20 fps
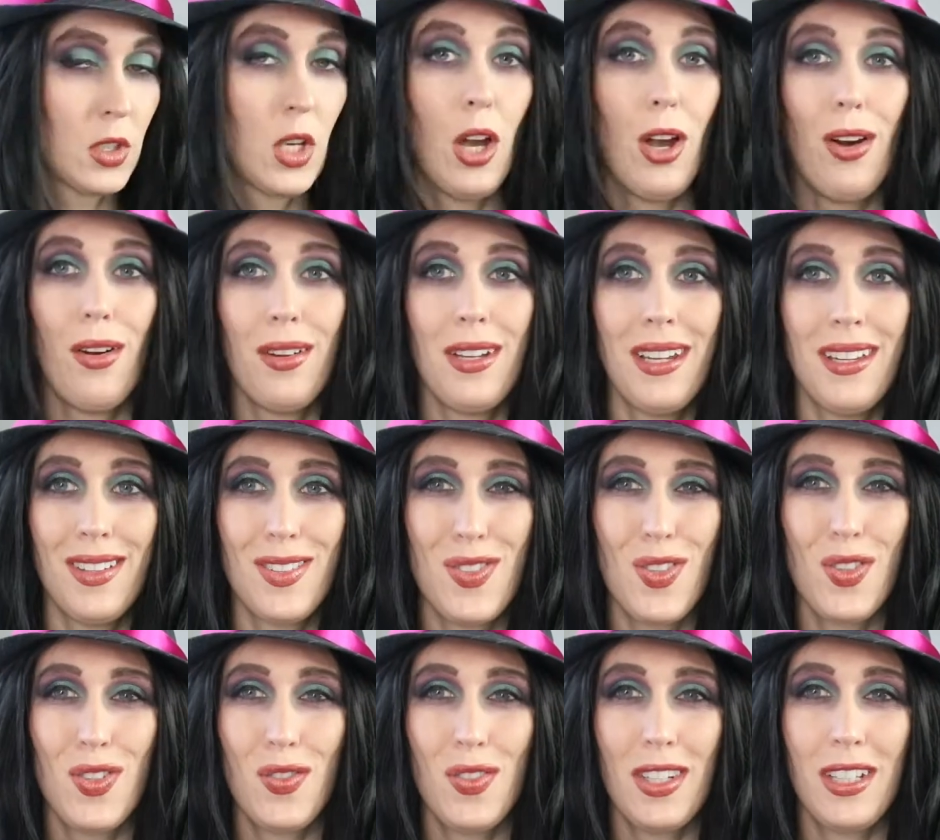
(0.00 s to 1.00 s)
Oh yeah, there's
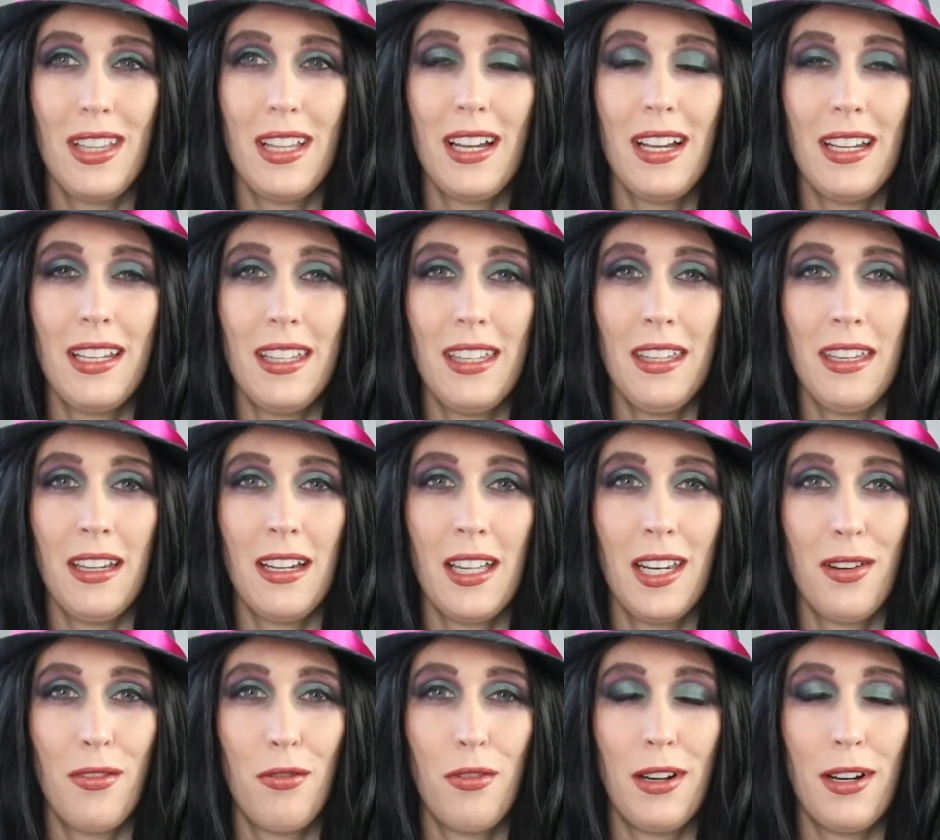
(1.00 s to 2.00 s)
also a Lion King kind
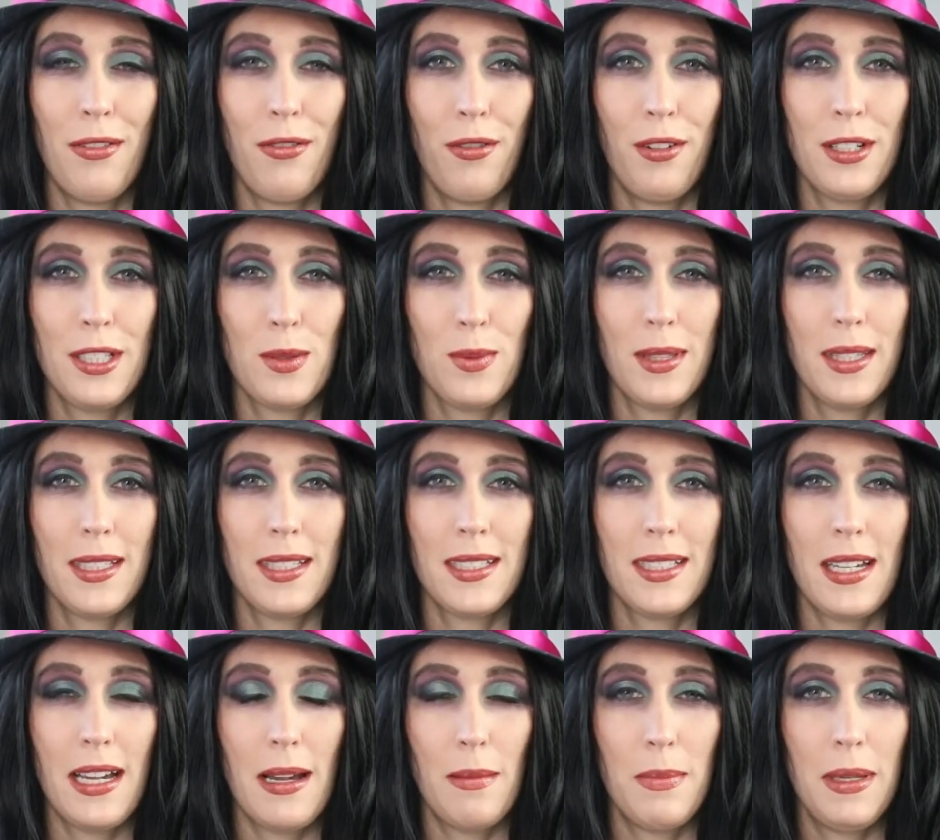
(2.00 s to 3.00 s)
of reference with the
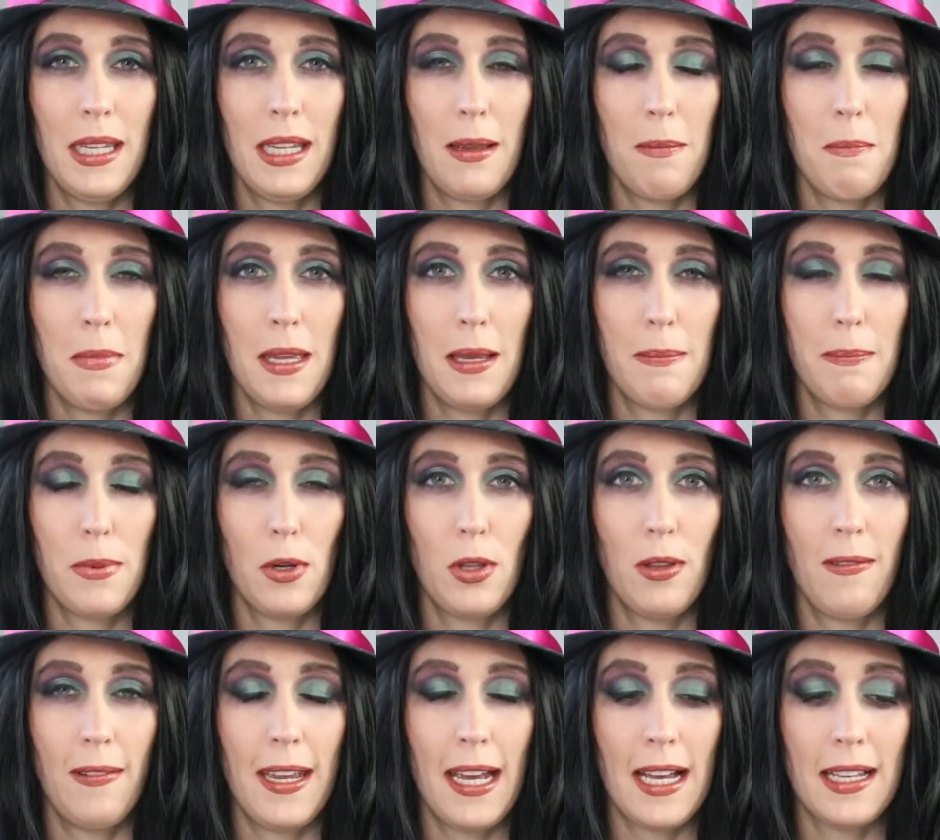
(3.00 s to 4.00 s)
star being a big ball
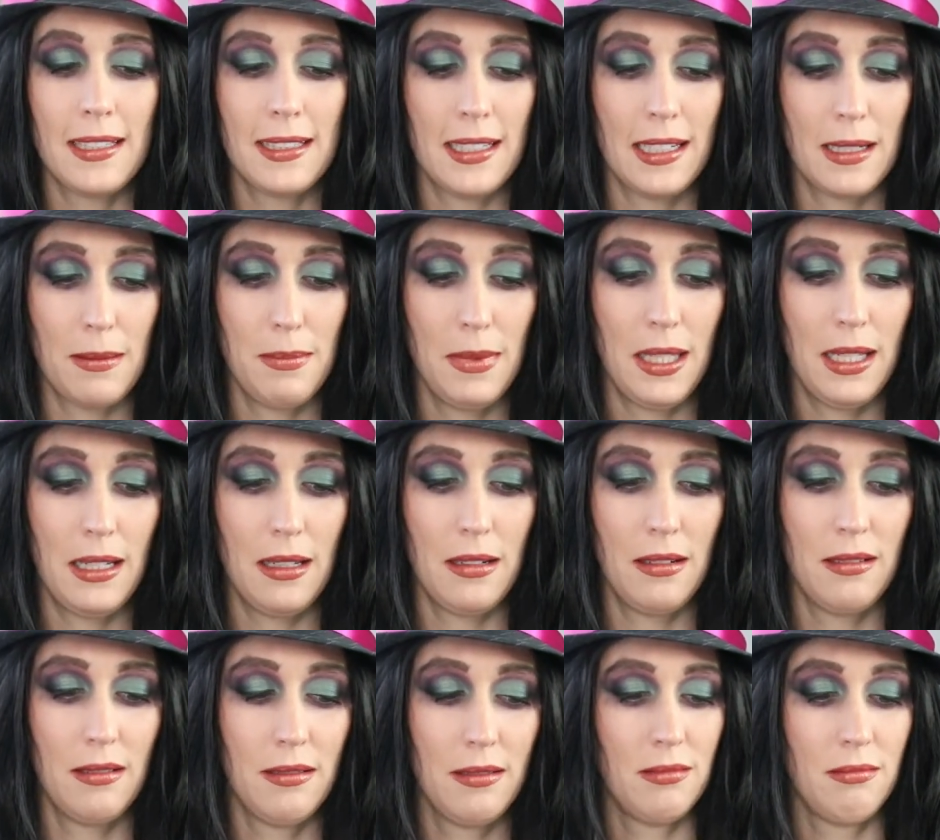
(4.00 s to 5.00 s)
of gas like a million
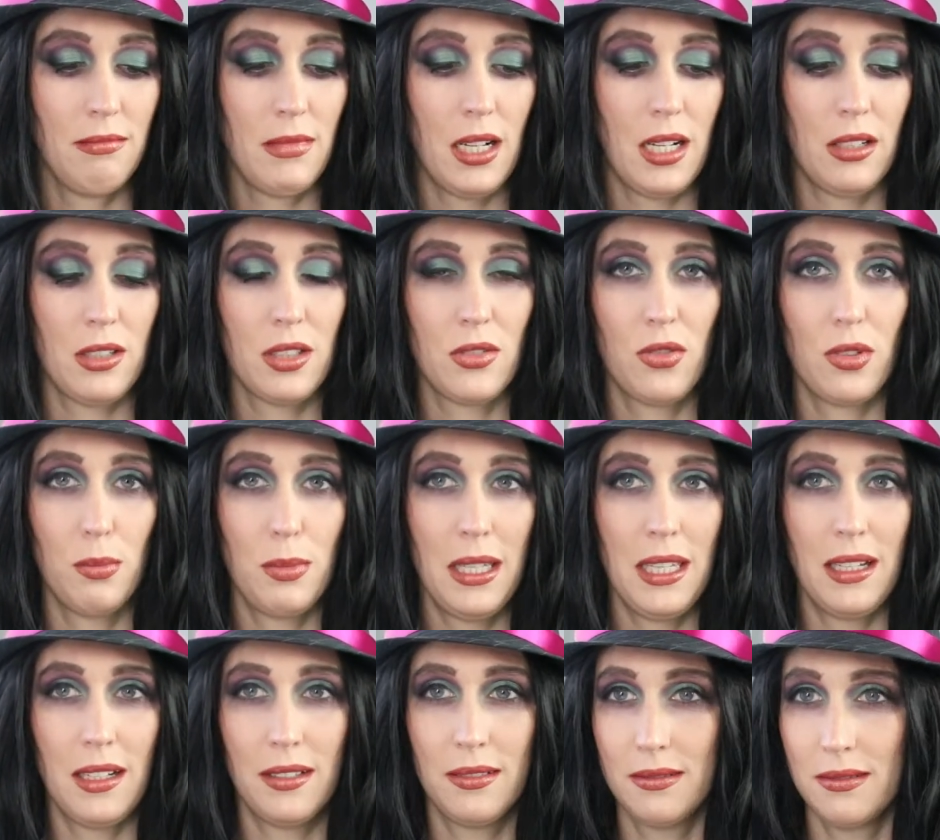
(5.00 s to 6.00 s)
miles from
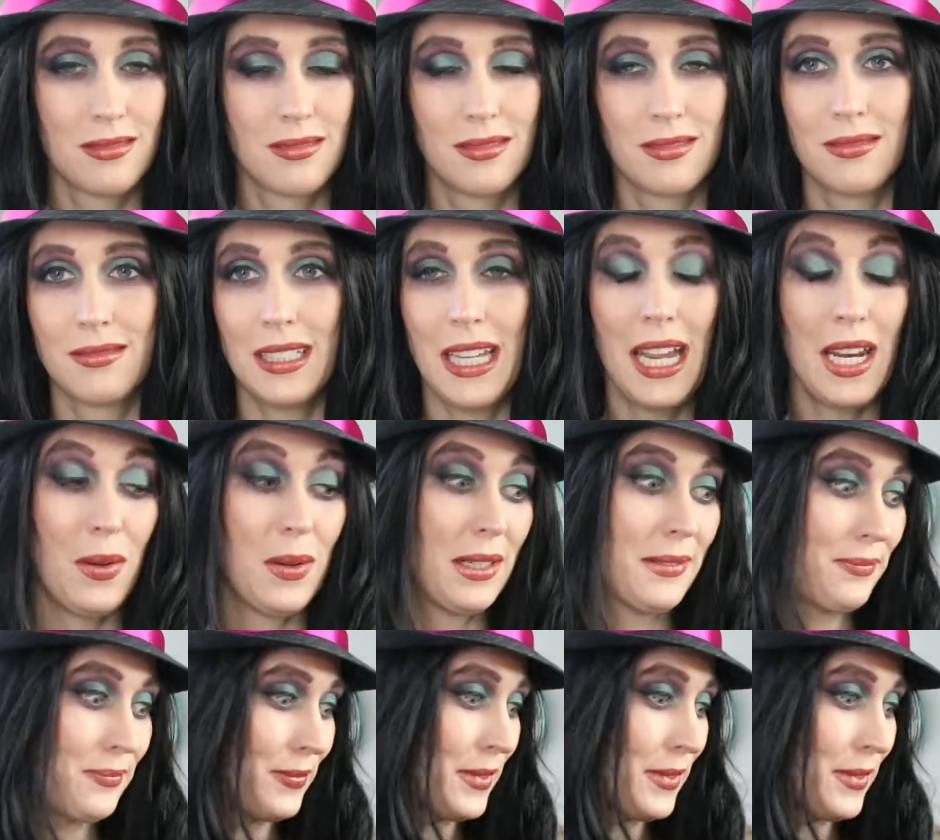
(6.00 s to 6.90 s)
here. Anyway,